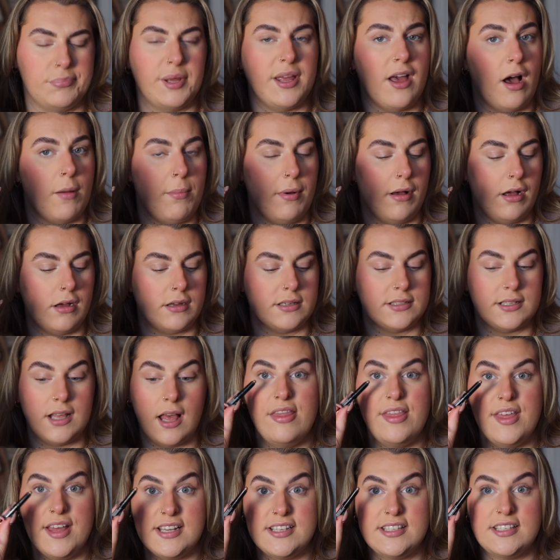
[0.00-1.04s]
PR box.
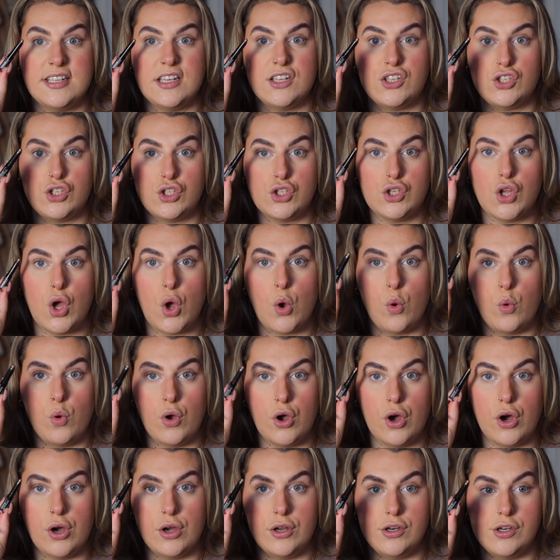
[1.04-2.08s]
This is so
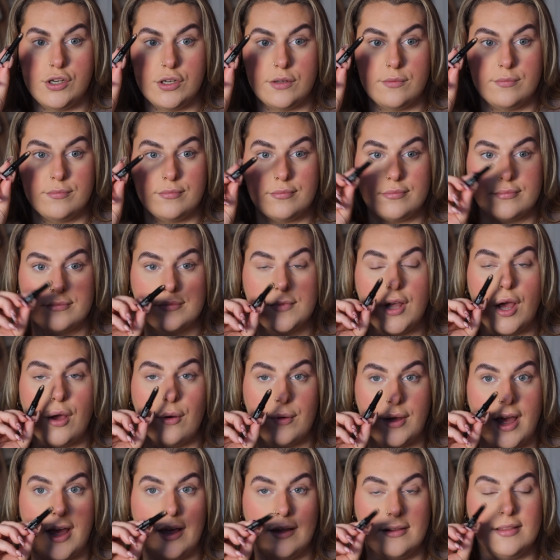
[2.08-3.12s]
good.
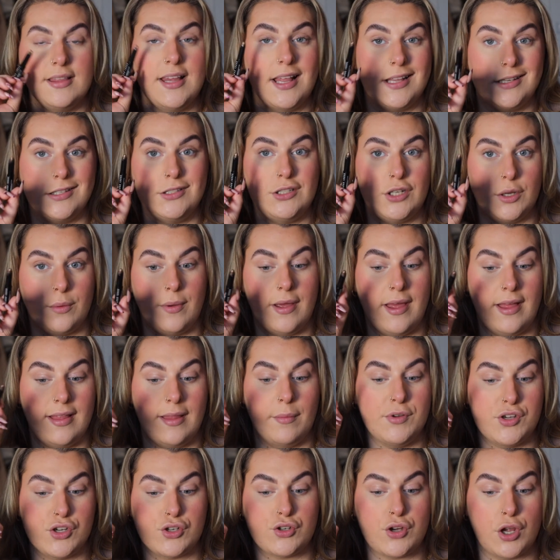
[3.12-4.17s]
Okay, let's do it.
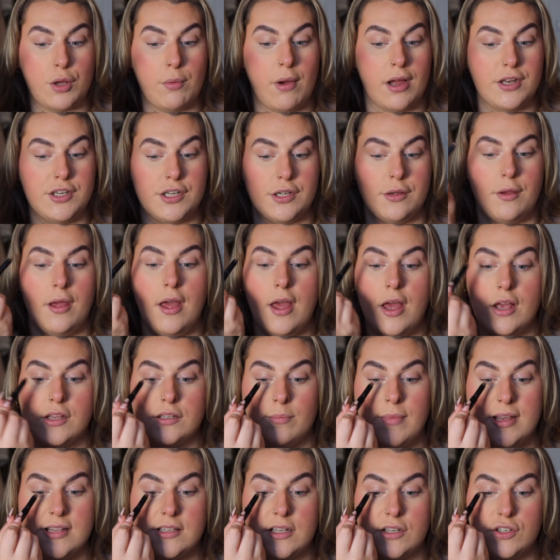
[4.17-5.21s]
Let me just show you what I do. So
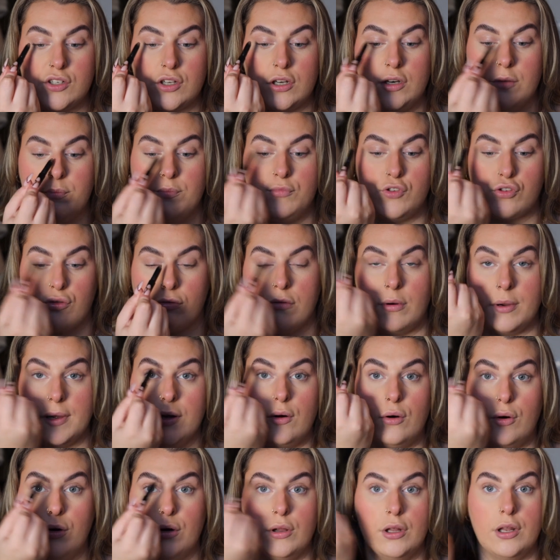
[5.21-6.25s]
I'm basically just gonna draw
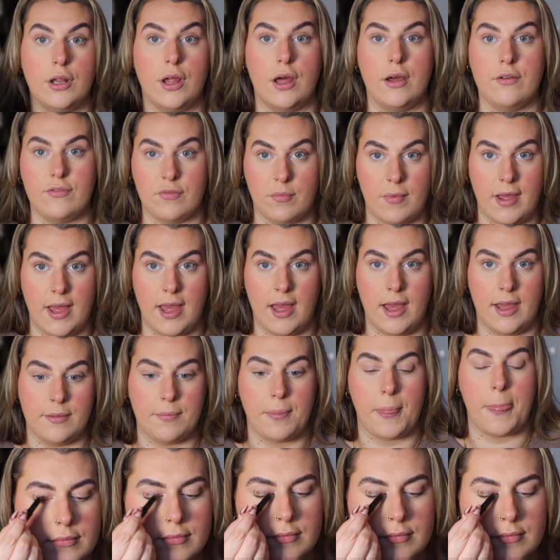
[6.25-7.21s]
it all over my eye.